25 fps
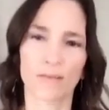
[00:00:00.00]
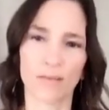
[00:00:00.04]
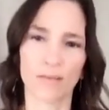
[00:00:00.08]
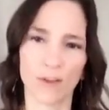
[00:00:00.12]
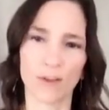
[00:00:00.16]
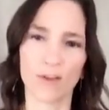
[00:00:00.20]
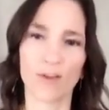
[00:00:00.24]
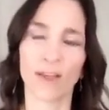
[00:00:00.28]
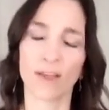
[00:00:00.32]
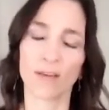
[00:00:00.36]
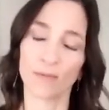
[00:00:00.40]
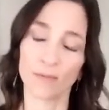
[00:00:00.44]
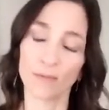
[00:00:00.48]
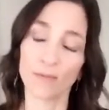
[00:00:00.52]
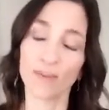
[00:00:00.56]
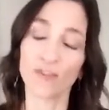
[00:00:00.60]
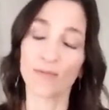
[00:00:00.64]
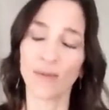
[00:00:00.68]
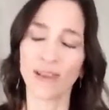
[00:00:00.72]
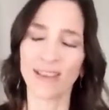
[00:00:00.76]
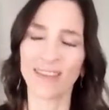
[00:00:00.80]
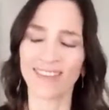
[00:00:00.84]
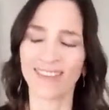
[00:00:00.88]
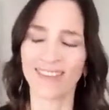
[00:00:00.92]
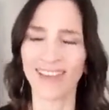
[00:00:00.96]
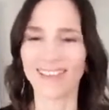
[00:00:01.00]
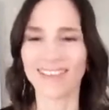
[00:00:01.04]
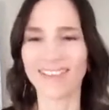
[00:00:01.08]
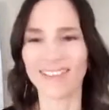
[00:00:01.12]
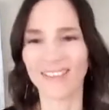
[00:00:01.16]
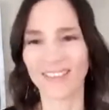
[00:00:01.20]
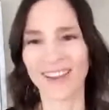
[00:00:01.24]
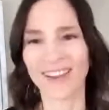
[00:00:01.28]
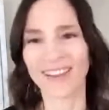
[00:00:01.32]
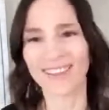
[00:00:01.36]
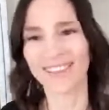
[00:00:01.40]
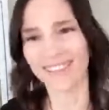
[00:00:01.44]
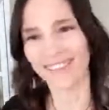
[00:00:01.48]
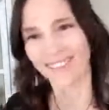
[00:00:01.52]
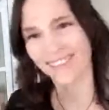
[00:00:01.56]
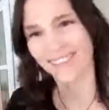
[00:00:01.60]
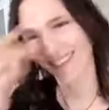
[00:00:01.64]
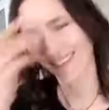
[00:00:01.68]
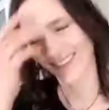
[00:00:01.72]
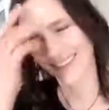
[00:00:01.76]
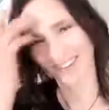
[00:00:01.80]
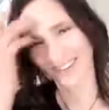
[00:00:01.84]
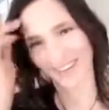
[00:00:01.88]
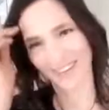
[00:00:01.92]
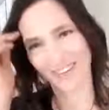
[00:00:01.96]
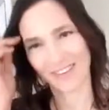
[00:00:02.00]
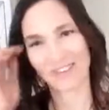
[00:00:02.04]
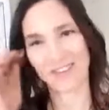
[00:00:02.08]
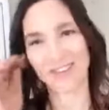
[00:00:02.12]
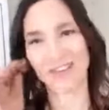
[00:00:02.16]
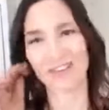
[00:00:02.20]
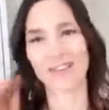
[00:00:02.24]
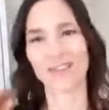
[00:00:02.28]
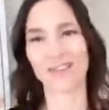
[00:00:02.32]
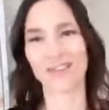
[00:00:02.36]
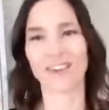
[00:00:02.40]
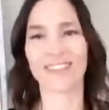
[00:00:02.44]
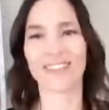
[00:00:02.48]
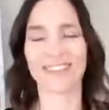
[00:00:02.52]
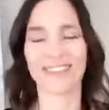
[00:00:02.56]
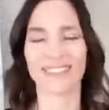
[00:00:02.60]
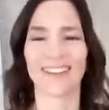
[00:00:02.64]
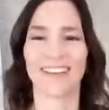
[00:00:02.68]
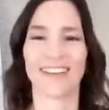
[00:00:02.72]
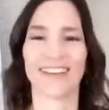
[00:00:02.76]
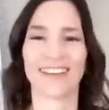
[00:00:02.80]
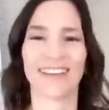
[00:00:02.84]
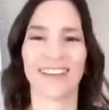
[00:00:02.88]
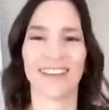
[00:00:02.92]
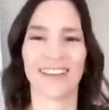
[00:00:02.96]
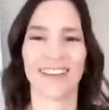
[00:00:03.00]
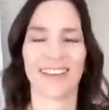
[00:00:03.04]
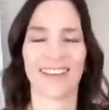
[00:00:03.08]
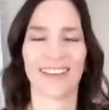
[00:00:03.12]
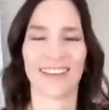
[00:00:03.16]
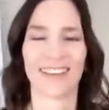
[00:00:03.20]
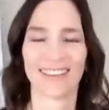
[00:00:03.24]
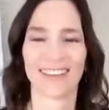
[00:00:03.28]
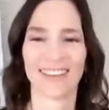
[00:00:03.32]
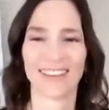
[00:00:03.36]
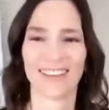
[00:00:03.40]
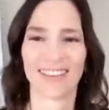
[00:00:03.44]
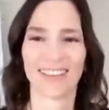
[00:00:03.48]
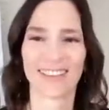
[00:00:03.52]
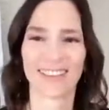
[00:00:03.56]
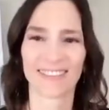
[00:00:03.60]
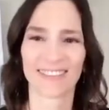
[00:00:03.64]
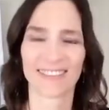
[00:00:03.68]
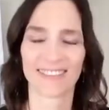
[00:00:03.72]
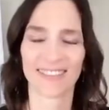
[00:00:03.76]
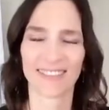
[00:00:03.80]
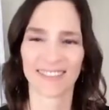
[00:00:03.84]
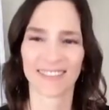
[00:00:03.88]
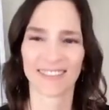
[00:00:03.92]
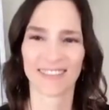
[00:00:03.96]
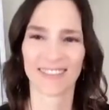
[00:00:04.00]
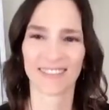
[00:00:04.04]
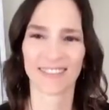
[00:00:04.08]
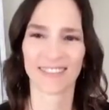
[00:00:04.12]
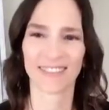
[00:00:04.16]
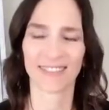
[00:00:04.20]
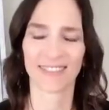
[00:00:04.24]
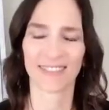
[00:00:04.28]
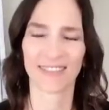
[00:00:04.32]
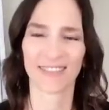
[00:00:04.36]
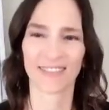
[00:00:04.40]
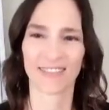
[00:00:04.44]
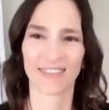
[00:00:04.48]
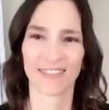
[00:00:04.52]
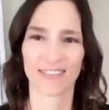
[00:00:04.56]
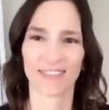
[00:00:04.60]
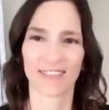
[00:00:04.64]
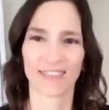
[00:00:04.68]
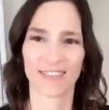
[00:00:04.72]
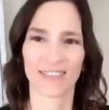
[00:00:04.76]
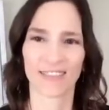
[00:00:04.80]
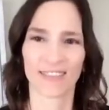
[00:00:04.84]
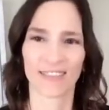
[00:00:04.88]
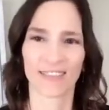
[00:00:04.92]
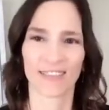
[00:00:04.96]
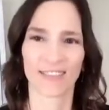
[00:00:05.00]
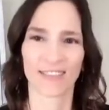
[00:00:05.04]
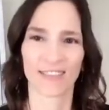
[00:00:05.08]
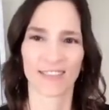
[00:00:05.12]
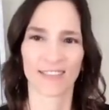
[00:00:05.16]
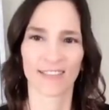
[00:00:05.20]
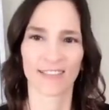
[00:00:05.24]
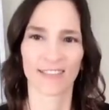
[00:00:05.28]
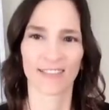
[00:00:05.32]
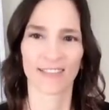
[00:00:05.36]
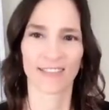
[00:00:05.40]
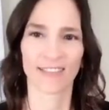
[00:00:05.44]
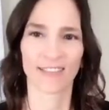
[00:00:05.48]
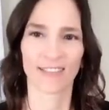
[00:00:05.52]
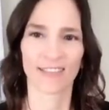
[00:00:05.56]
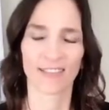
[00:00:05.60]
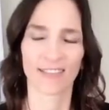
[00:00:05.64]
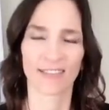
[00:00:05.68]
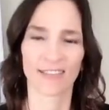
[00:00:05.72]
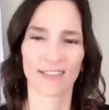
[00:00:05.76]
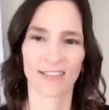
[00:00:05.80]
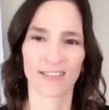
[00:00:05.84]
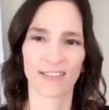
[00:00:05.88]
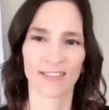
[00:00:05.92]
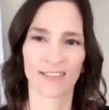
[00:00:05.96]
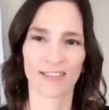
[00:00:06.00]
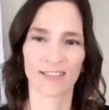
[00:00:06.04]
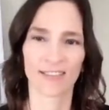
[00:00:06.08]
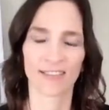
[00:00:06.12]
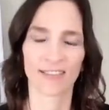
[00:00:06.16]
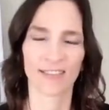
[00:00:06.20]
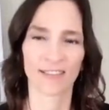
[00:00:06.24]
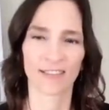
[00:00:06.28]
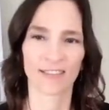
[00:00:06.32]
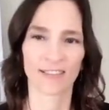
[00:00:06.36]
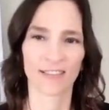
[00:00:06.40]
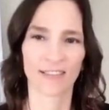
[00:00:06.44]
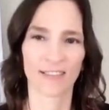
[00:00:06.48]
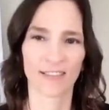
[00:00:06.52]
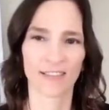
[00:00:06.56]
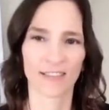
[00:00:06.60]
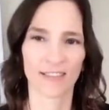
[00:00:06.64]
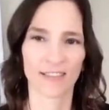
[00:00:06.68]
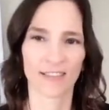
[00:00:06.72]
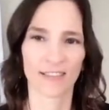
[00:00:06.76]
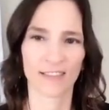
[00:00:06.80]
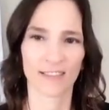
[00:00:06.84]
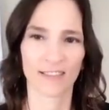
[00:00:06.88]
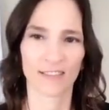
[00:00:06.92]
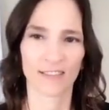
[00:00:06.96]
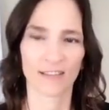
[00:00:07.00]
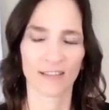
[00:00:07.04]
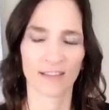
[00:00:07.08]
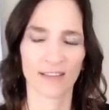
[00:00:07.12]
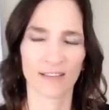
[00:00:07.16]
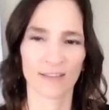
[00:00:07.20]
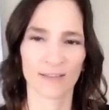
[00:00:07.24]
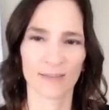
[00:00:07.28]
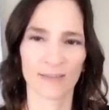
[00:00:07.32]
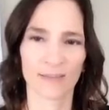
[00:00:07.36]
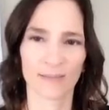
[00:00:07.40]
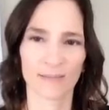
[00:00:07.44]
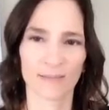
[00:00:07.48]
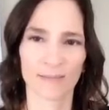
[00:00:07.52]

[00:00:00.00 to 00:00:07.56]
[no speech]